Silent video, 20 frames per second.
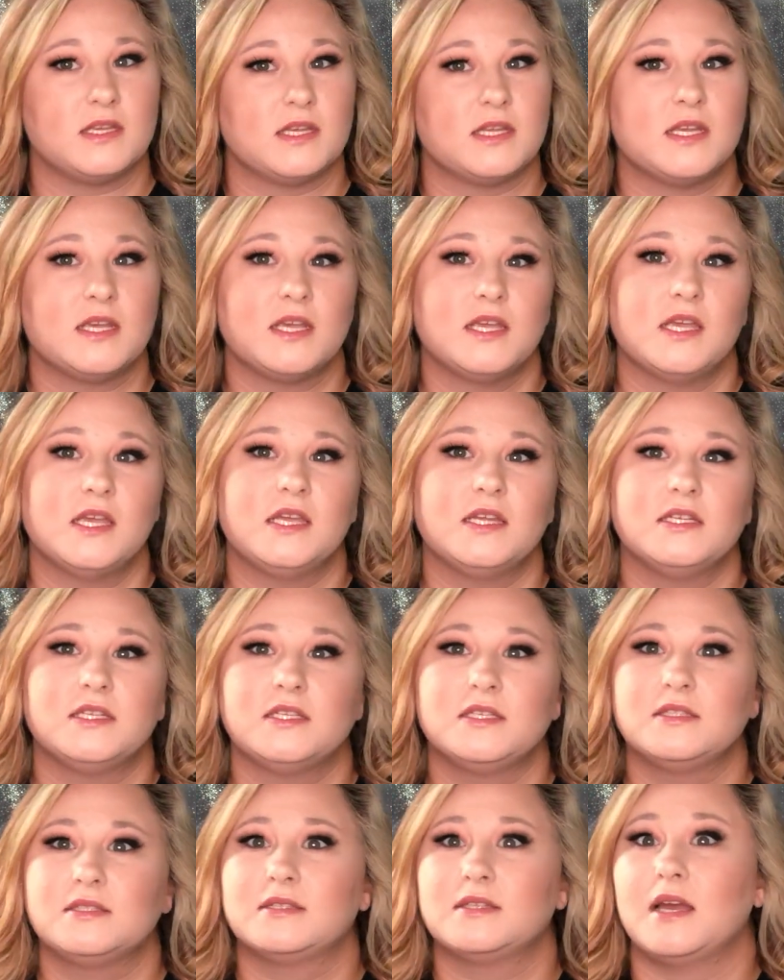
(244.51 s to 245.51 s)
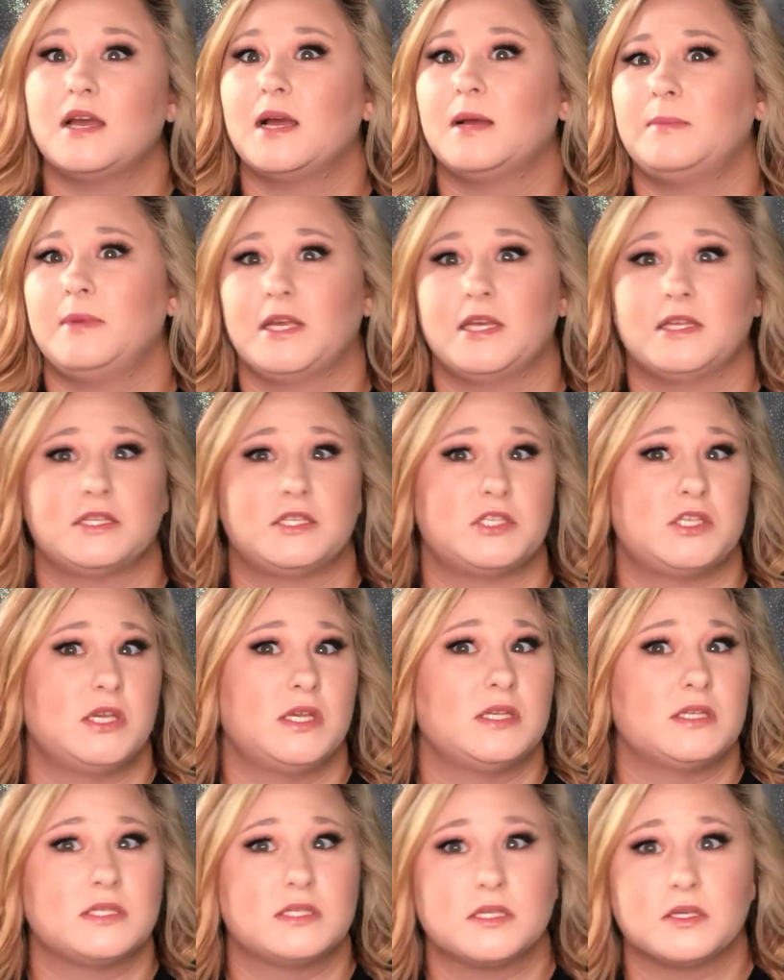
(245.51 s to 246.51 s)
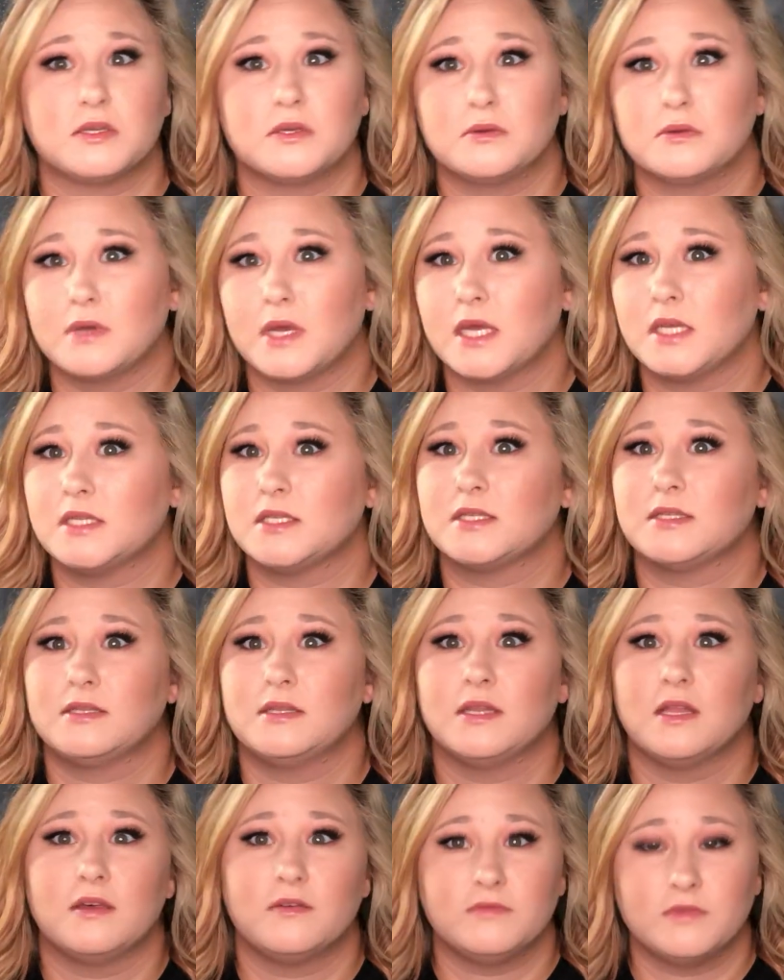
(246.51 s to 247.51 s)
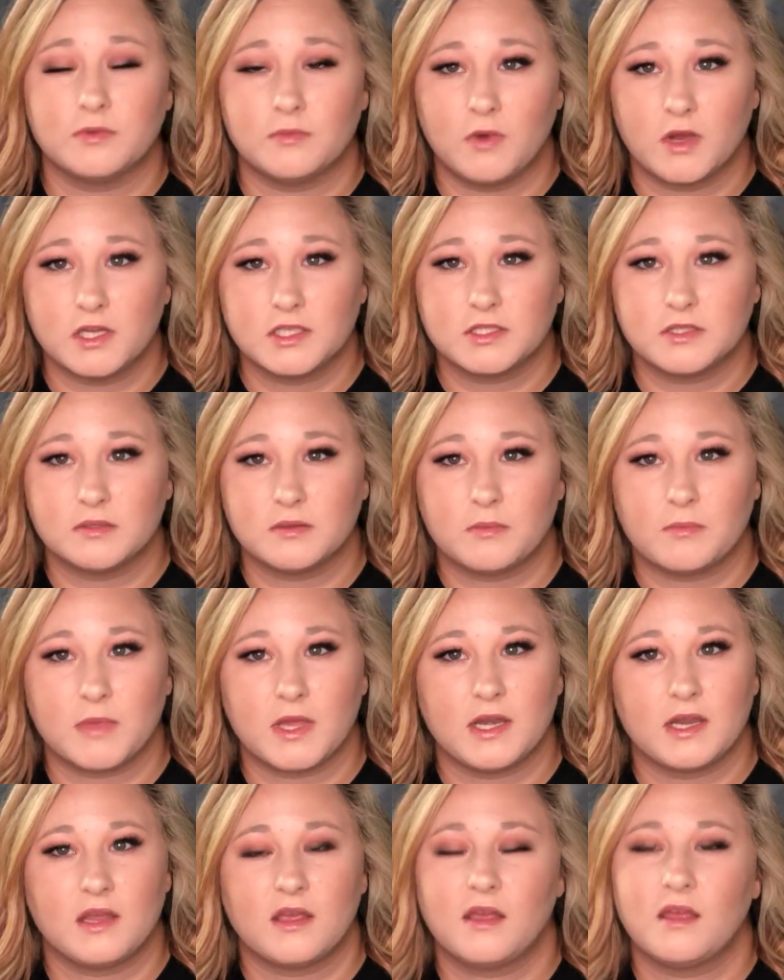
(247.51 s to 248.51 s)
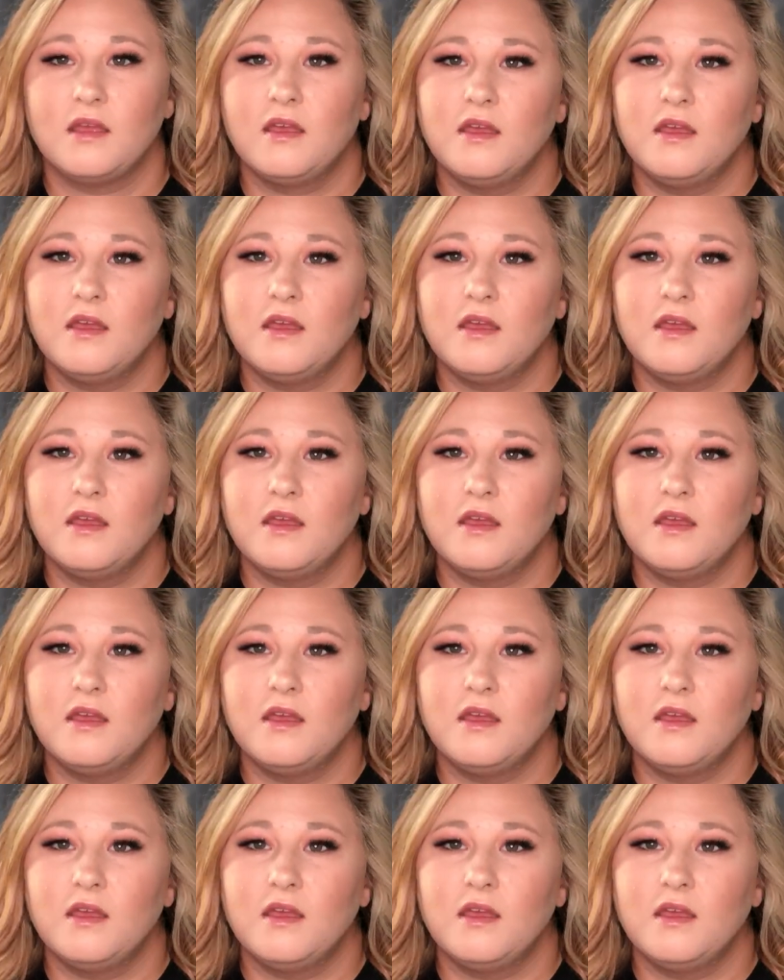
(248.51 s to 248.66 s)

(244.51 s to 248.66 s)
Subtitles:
Any time I got the chance to, I just loved to watch them, and